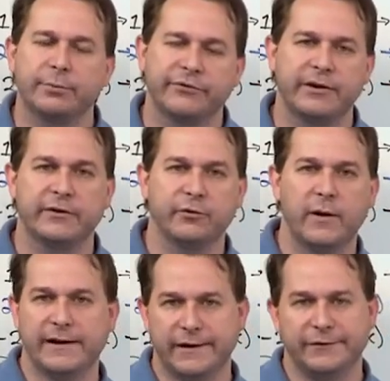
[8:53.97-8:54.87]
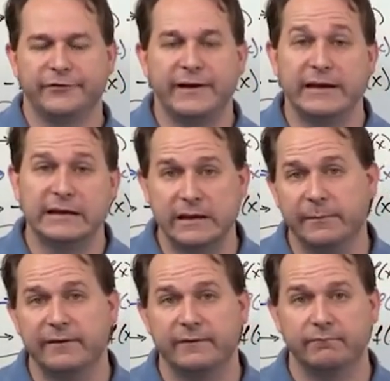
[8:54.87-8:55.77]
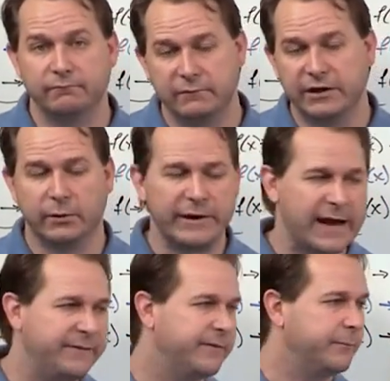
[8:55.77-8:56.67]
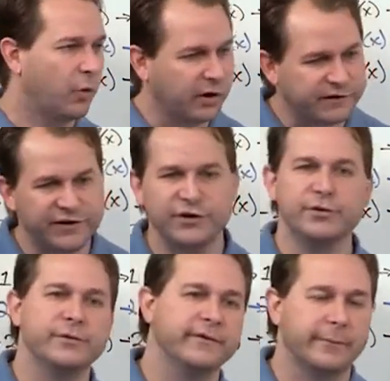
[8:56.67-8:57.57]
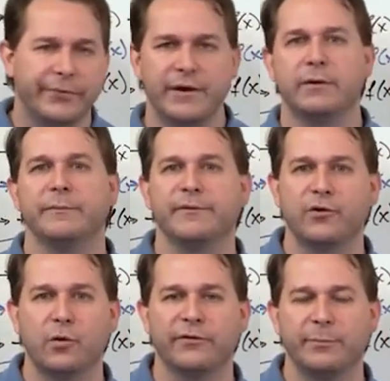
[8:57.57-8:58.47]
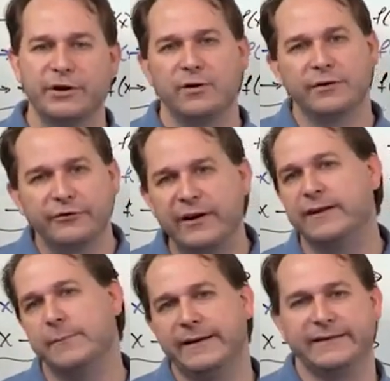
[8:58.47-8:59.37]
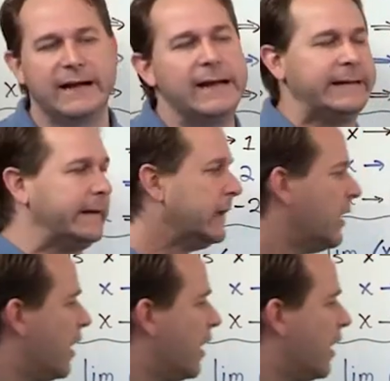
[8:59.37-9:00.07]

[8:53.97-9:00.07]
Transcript: percent of the way to understanding limits. You know, we have some work to do and some theorems, of course, but you understand the basic idea.